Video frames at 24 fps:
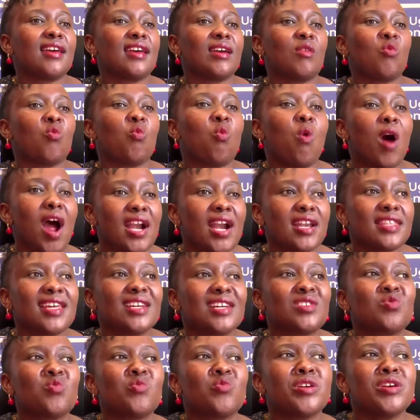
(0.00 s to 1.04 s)
One
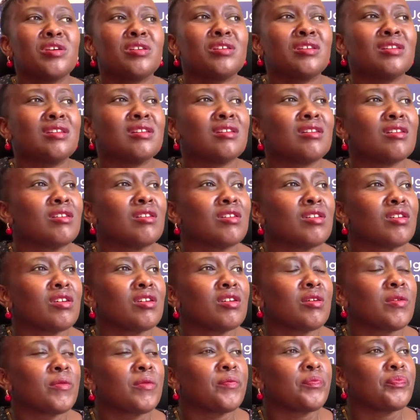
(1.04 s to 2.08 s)
that will
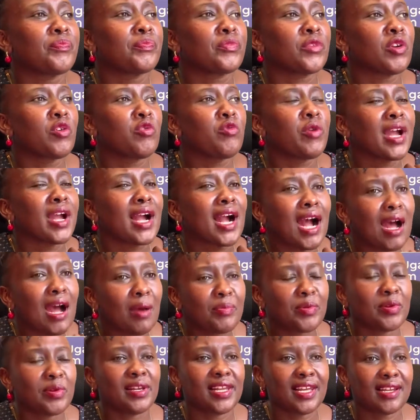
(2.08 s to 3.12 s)

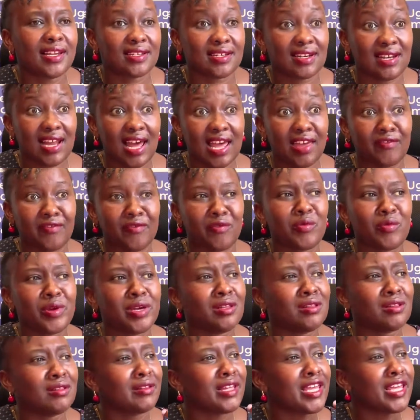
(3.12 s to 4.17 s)
recapitulate life,
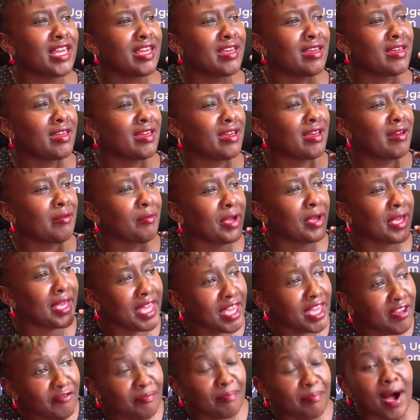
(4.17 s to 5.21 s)
will
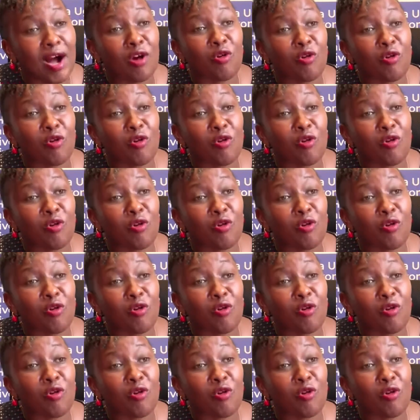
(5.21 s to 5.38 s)
give back